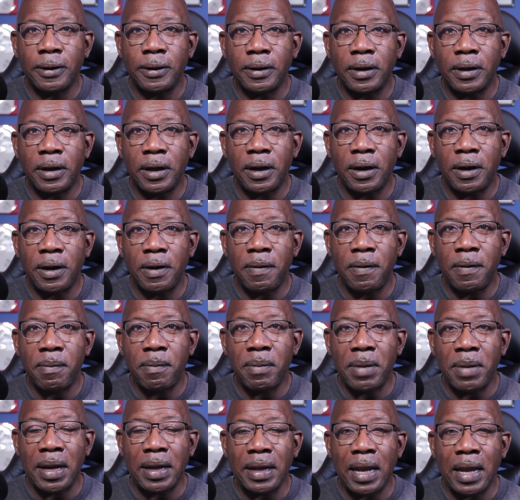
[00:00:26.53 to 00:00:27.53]
uh,
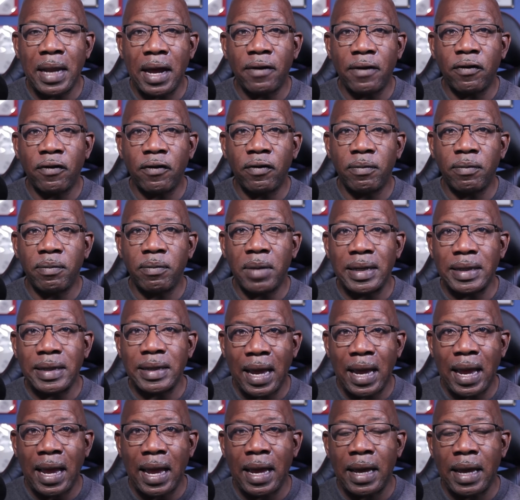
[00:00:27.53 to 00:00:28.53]
my life, my
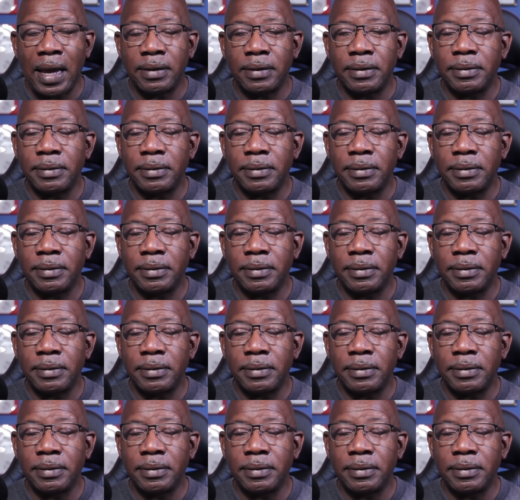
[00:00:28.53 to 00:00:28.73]
dad,